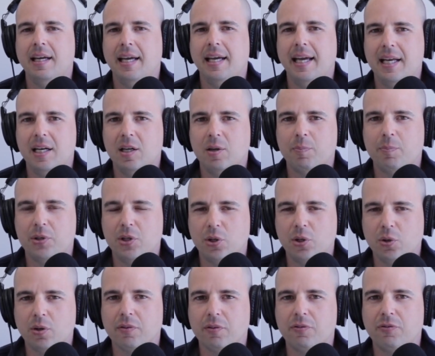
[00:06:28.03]
in a
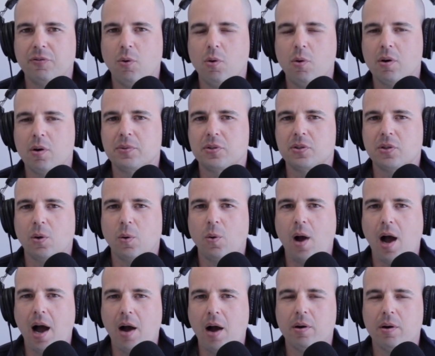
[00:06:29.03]
pure form. So
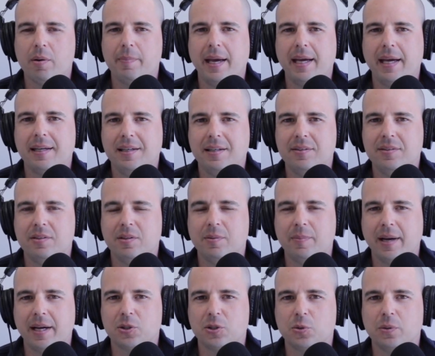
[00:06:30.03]
our magnesium
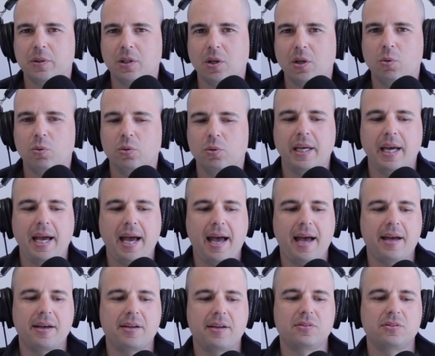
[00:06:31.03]
actually only
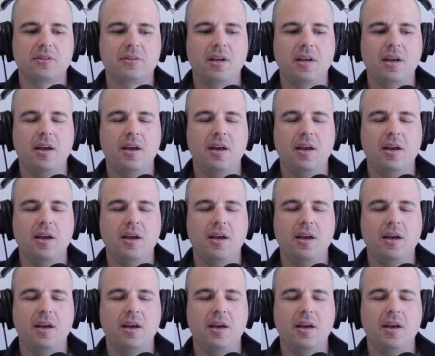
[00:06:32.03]
has